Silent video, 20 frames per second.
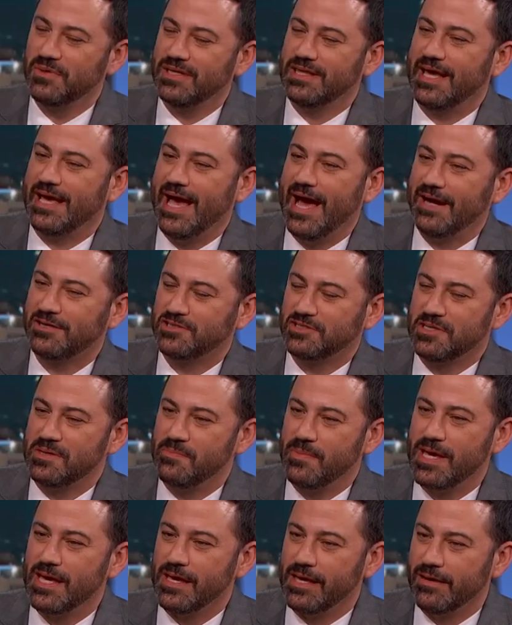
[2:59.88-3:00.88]
when they actually
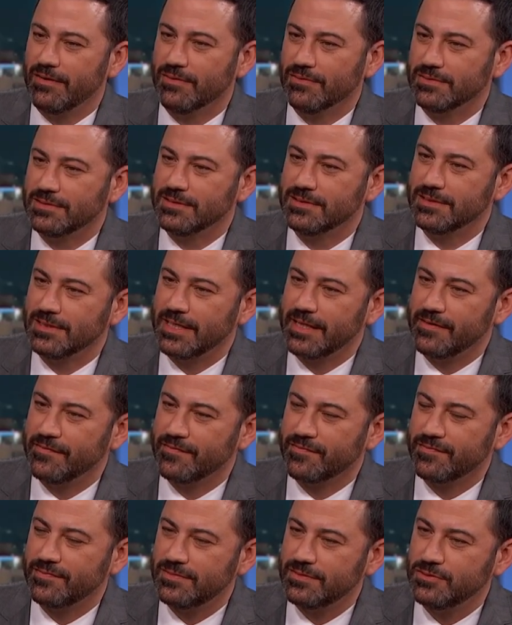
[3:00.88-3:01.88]
meet you? Do they
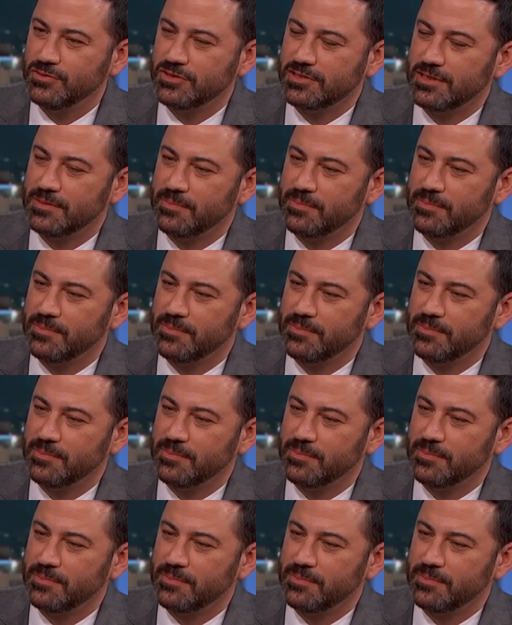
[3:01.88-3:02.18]
lose